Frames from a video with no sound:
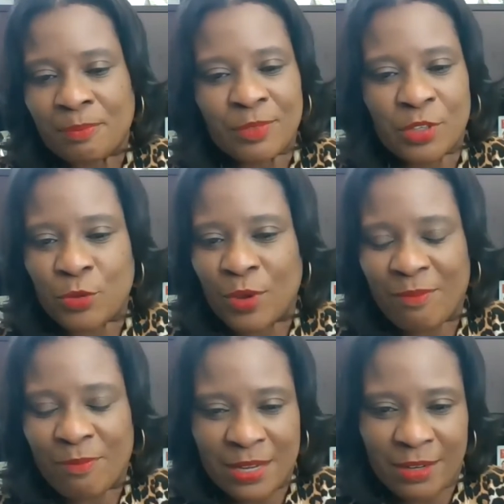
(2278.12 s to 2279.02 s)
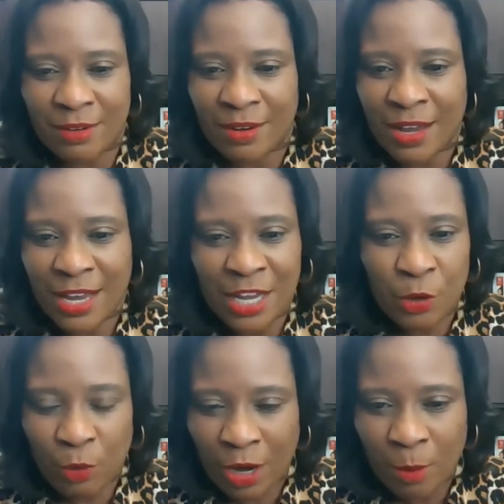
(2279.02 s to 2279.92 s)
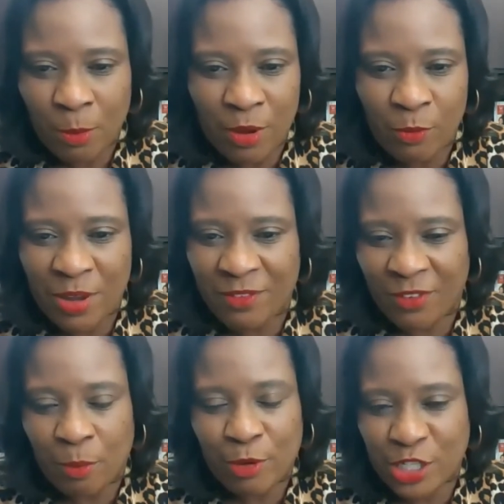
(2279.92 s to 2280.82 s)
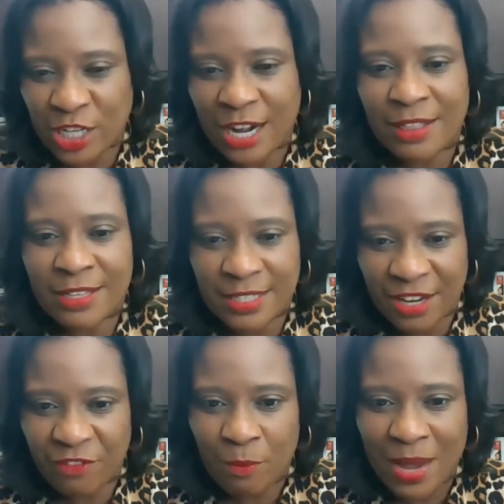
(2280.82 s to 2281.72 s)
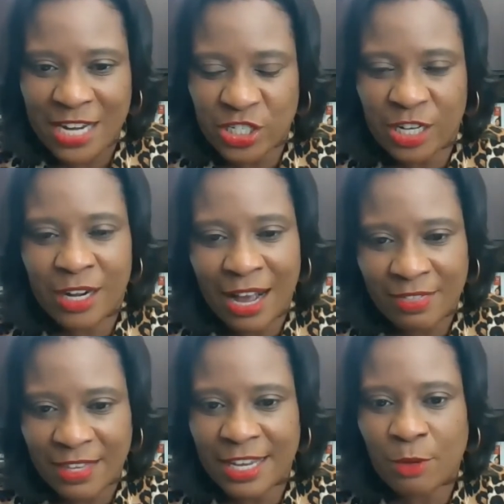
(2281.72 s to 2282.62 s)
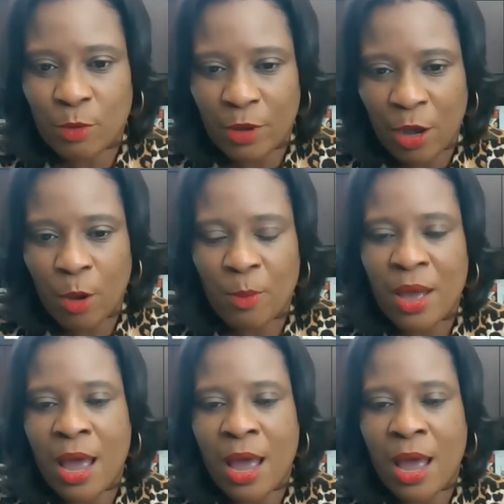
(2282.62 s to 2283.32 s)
You have been incredible, and we've appreciated this information, and I think it will help